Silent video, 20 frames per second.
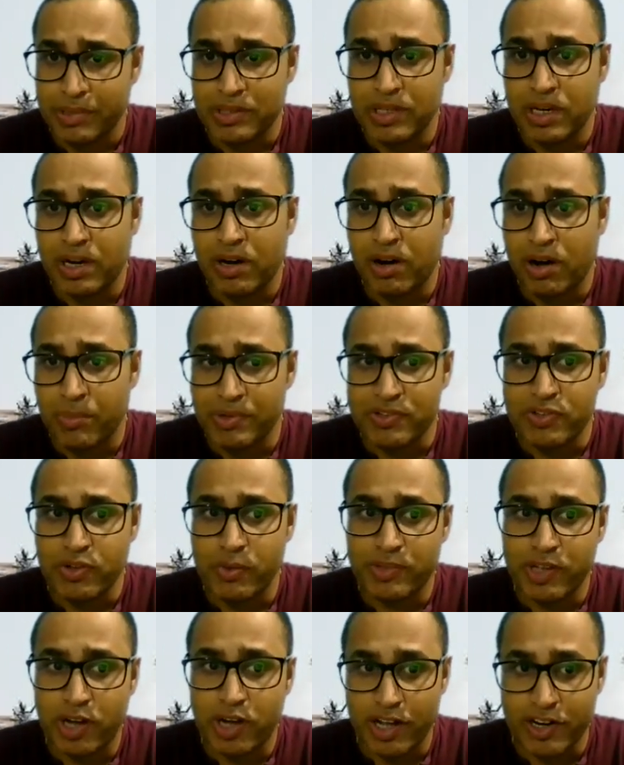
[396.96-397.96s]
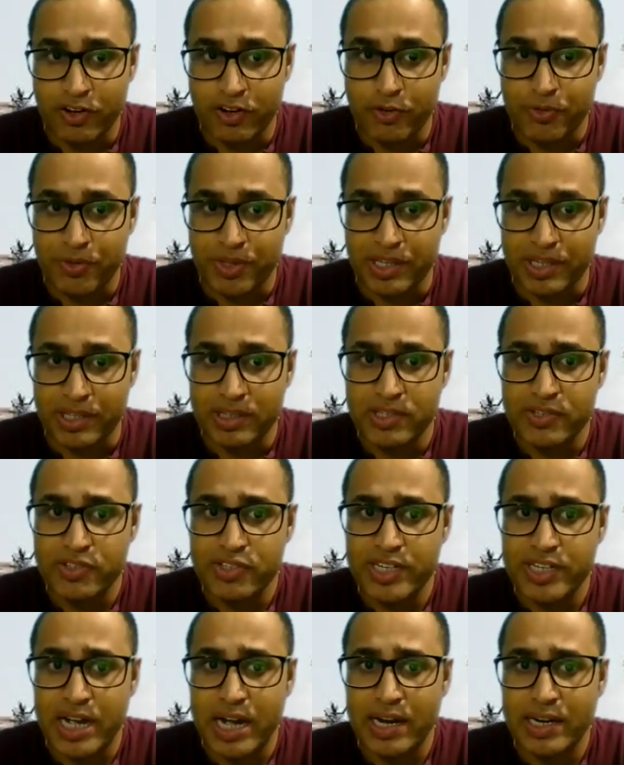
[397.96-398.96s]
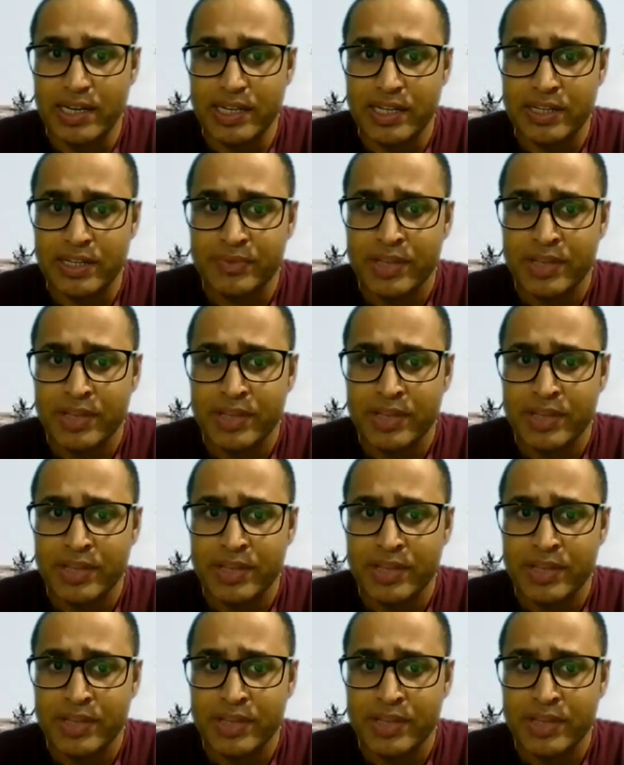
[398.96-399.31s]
with the office of the ROC. In this regard,